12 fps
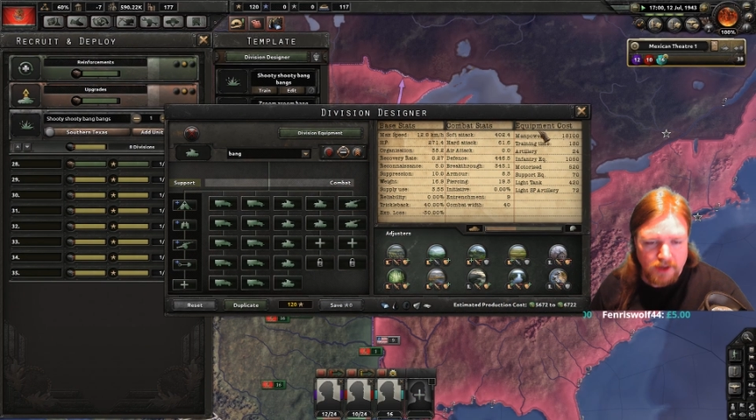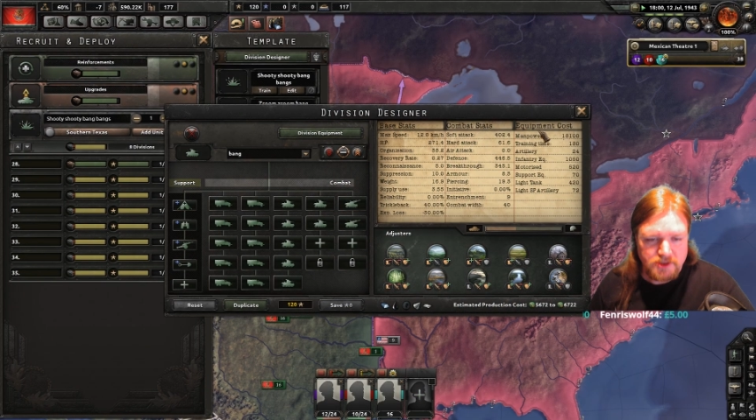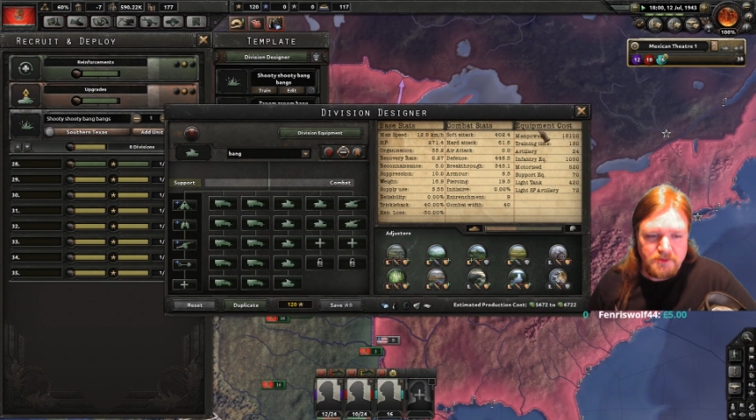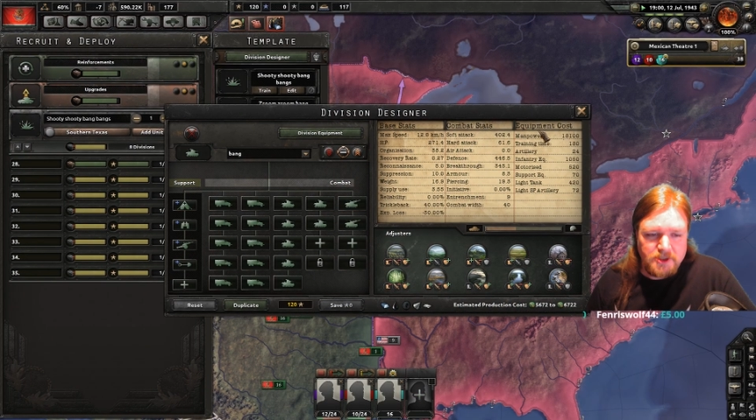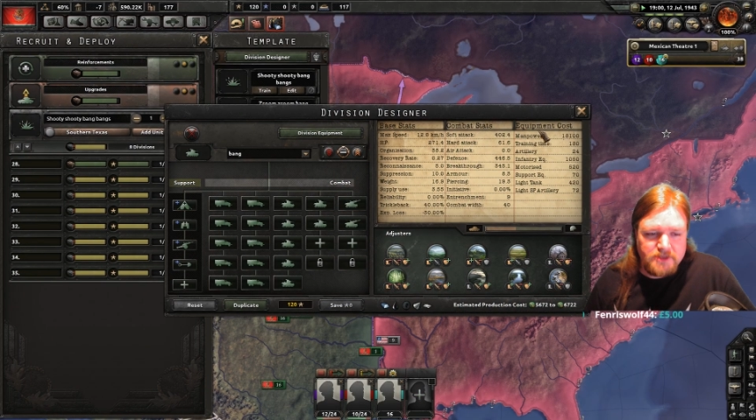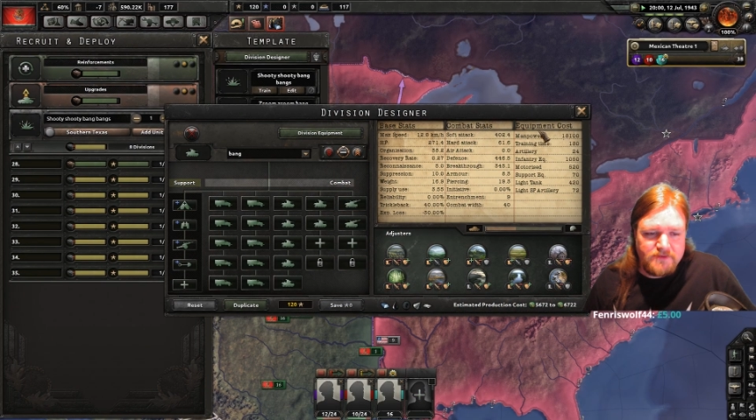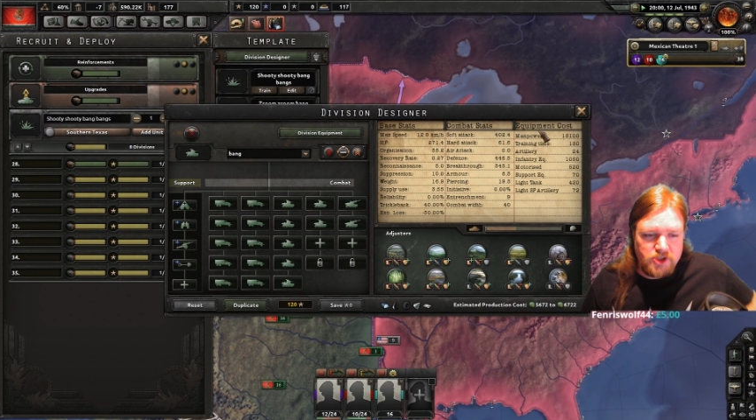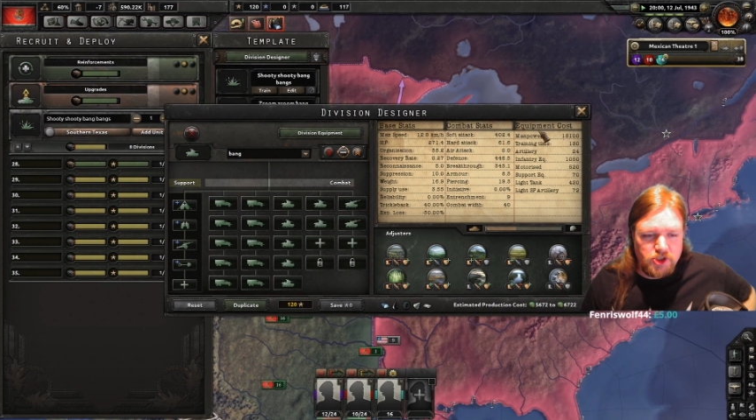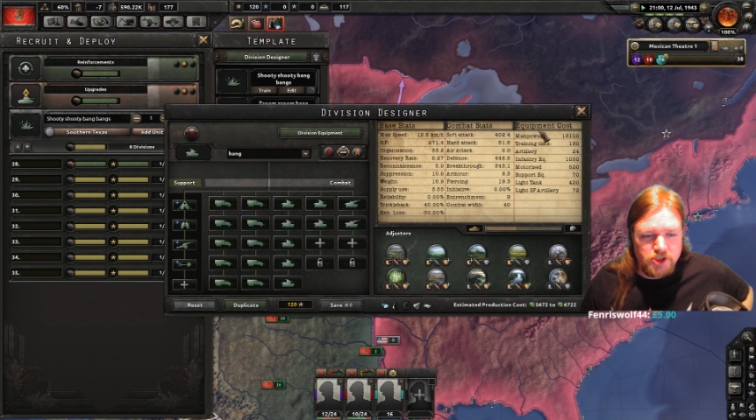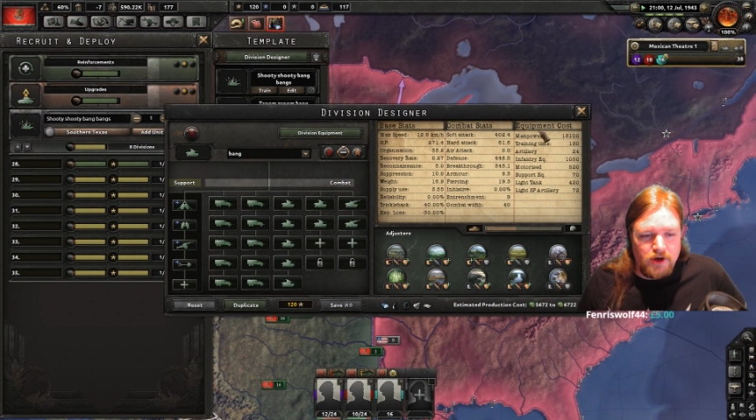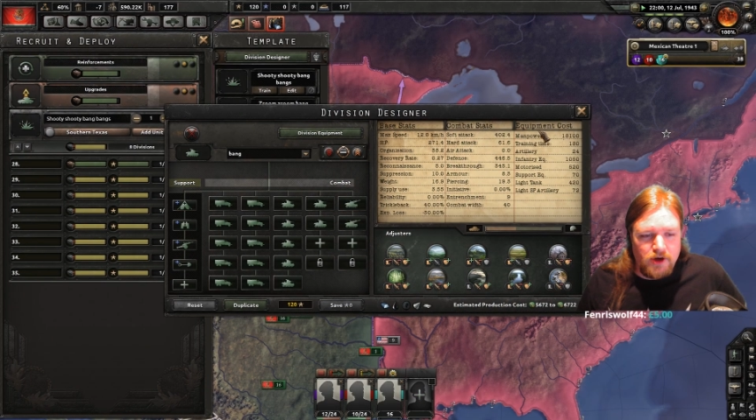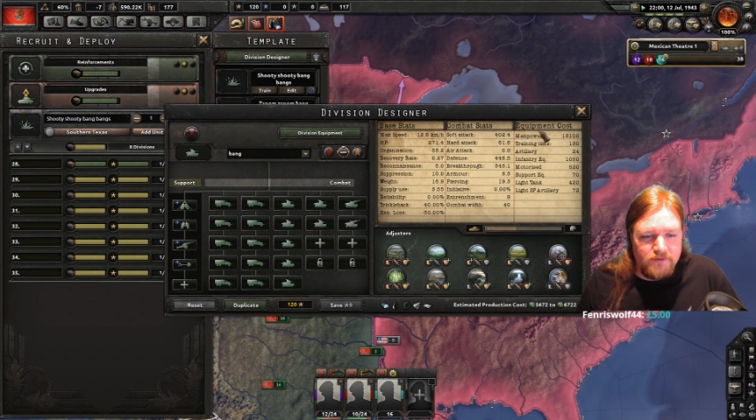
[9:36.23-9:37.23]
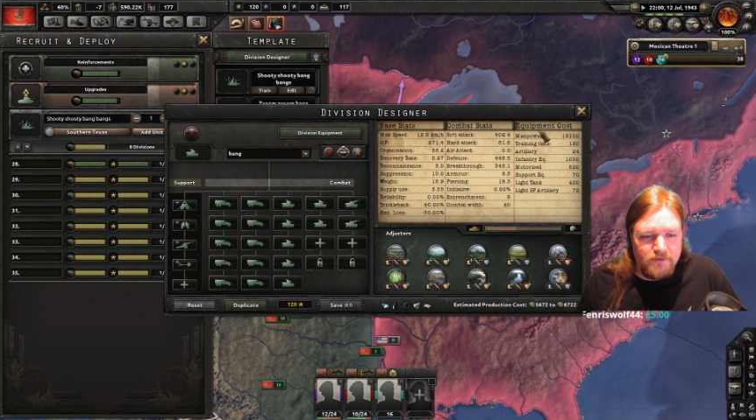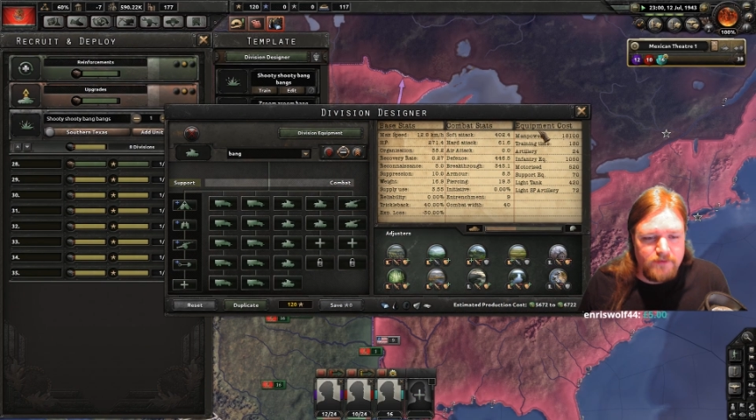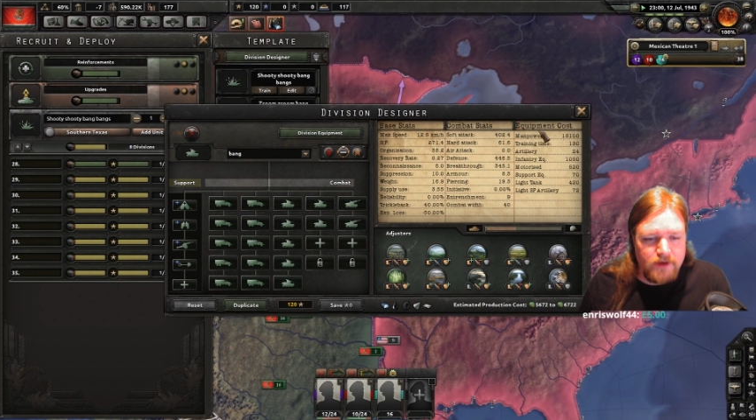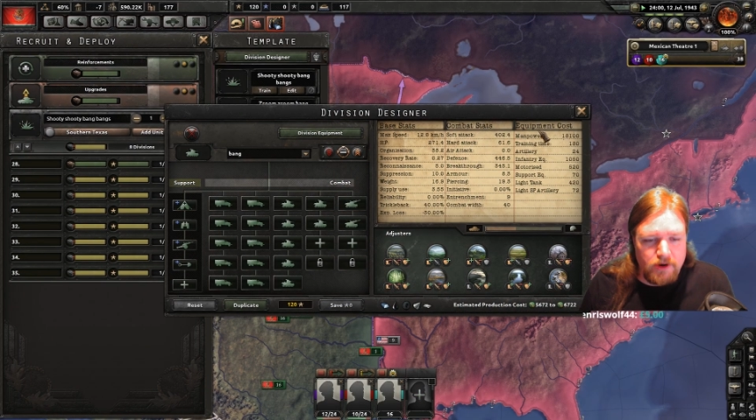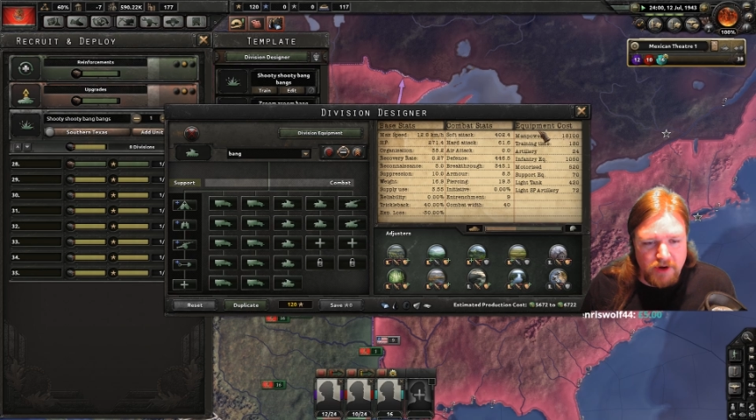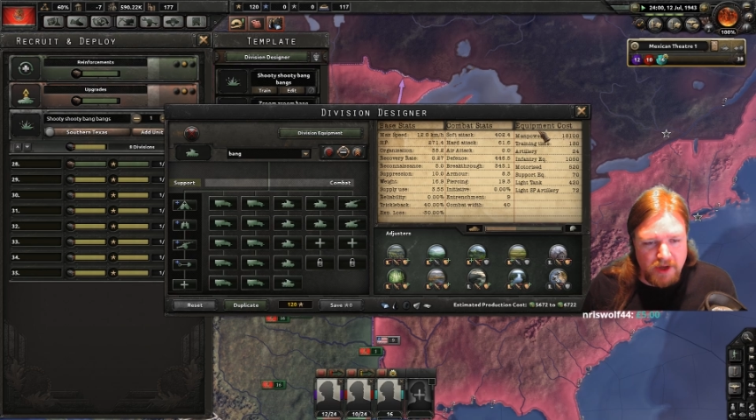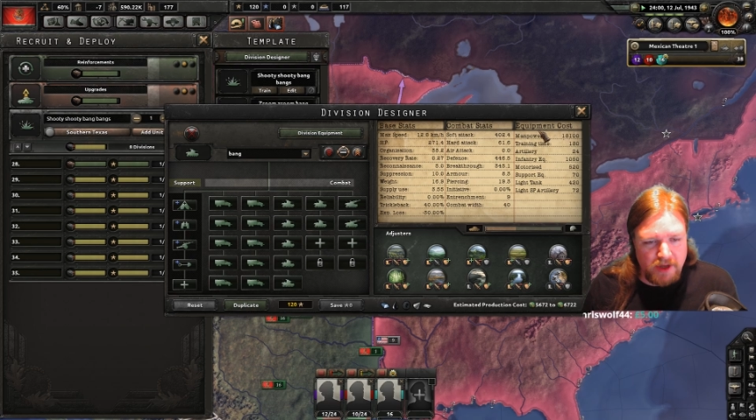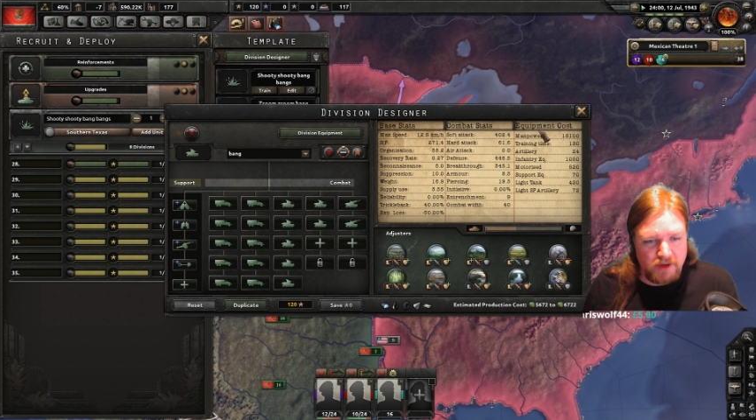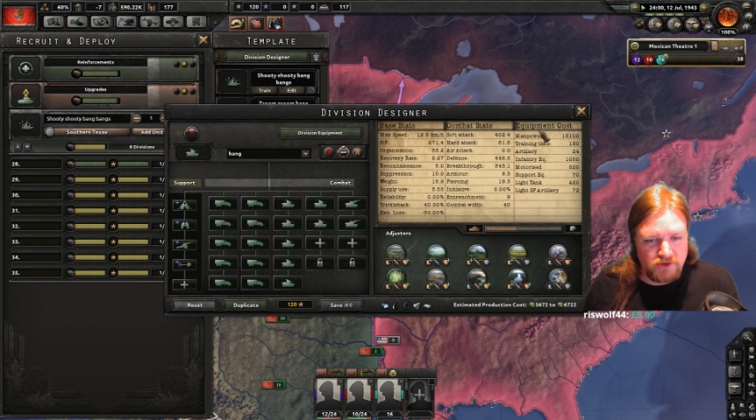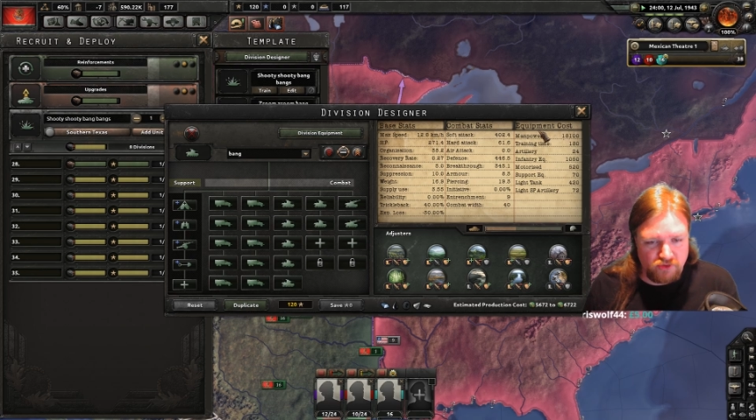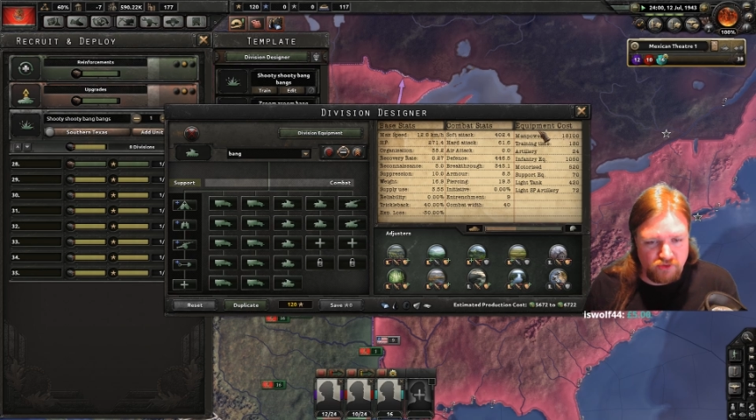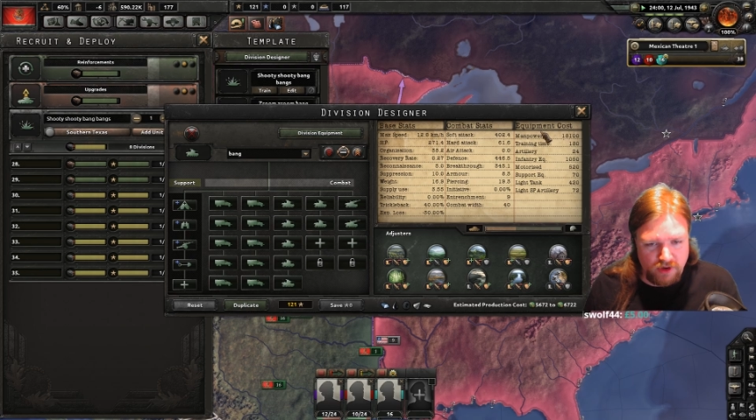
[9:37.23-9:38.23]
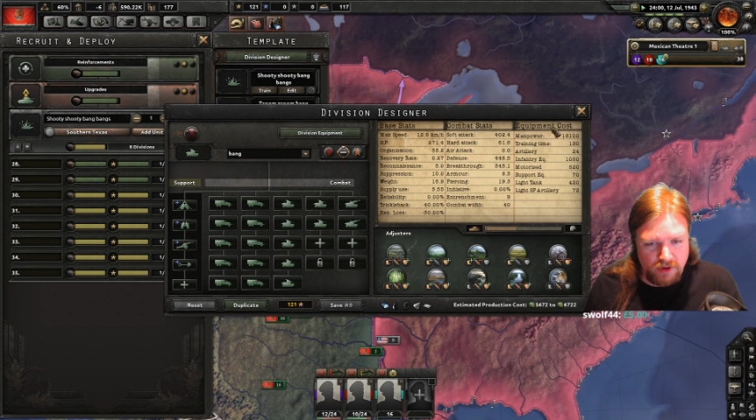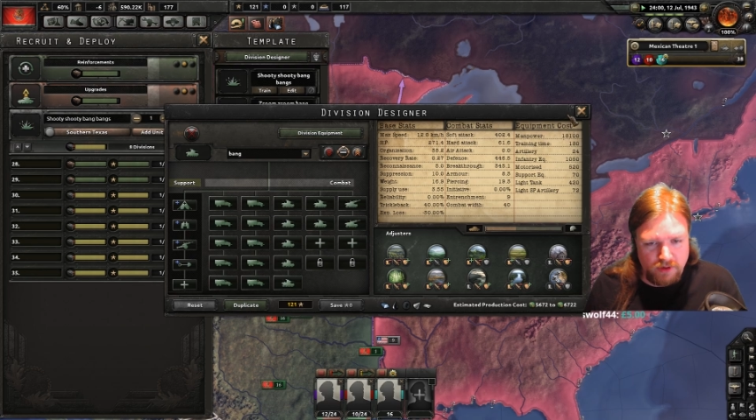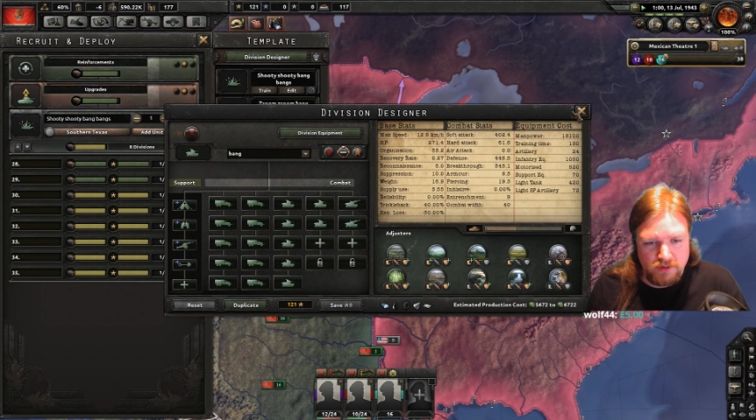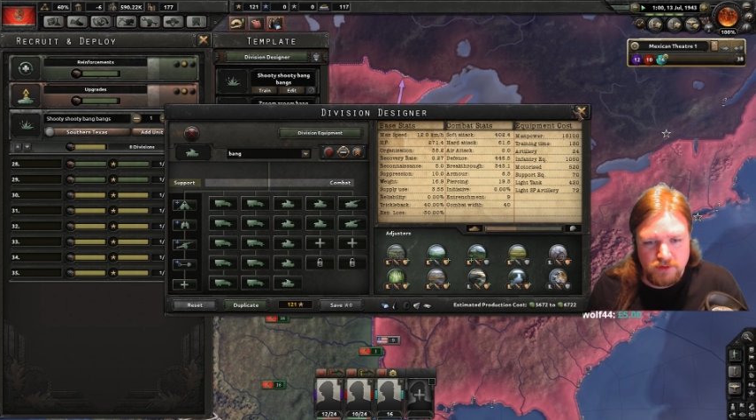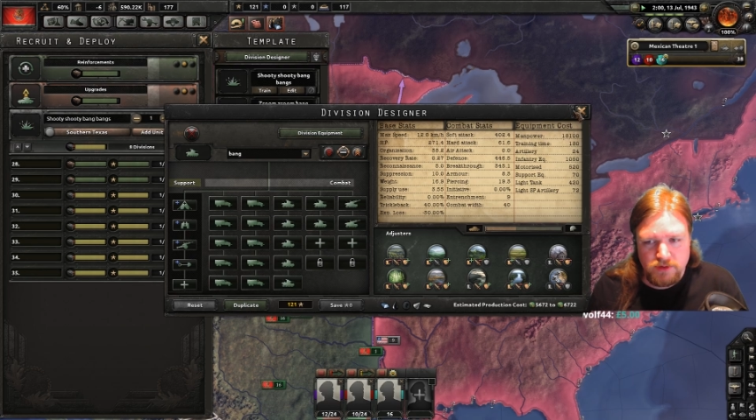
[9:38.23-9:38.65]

so my divisions are very strong.